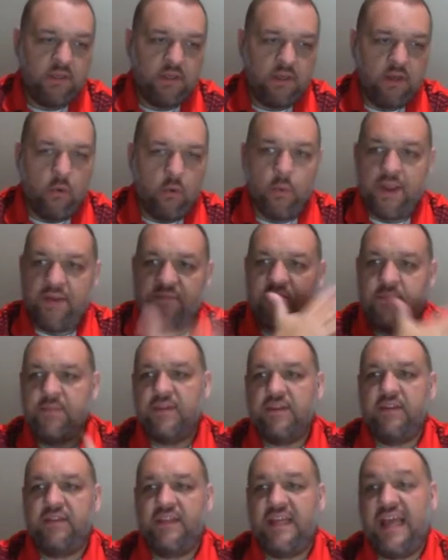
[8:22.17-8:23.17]
away from
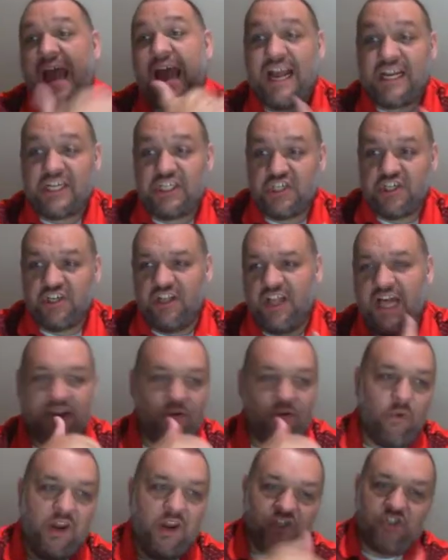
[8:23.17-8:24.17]
the action a lot and
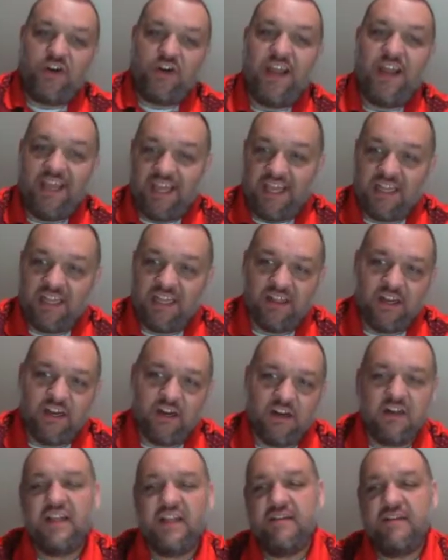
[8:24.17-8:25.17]
want to try and get there.
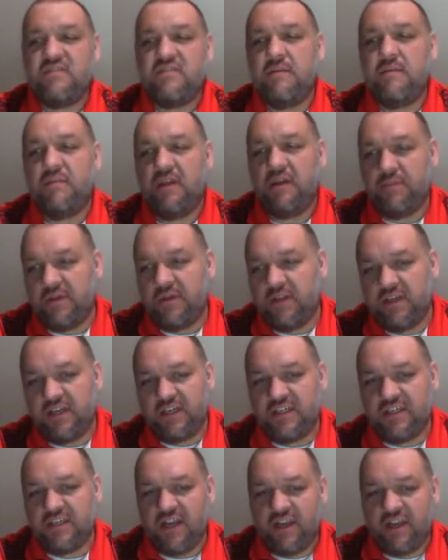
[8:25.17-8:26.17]
It gives them the ability
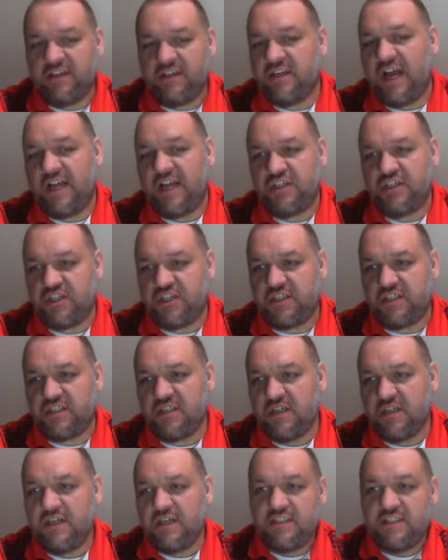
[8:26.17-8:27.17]
to not just
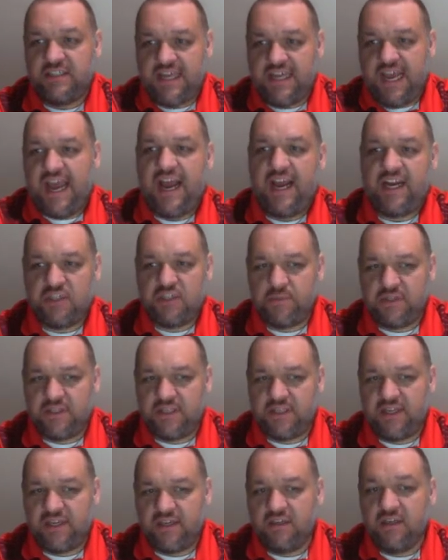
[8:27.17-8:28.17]
dash, but
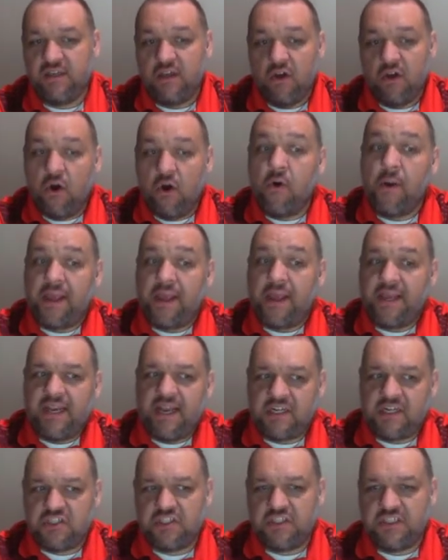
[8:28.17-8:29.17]
then, oh, I can
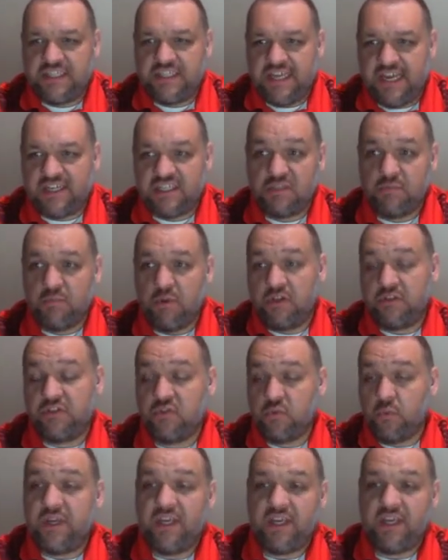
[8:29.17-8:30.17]
actually take a small
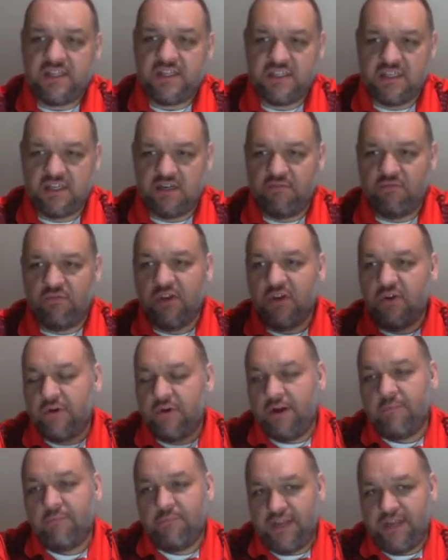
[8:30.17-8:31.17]
swing instead of,
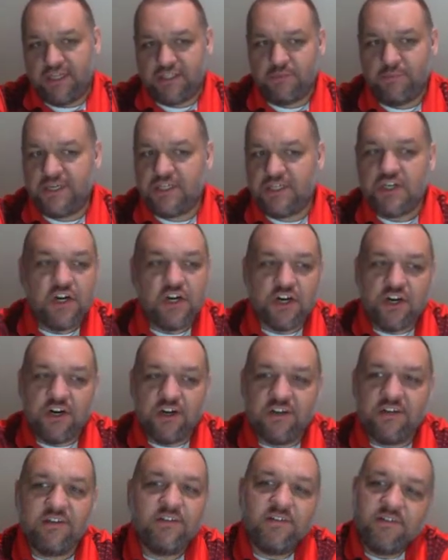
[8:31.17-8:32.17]
well, that's my
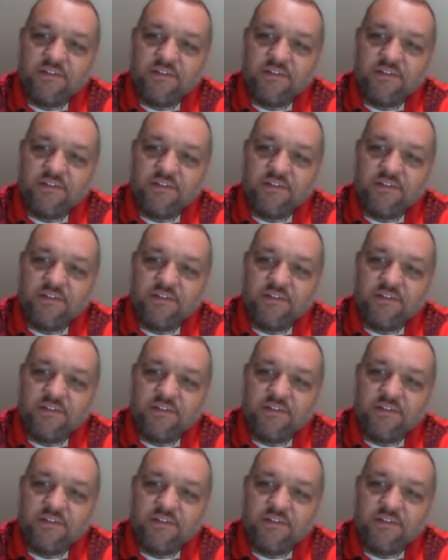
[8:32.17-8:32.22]
turn.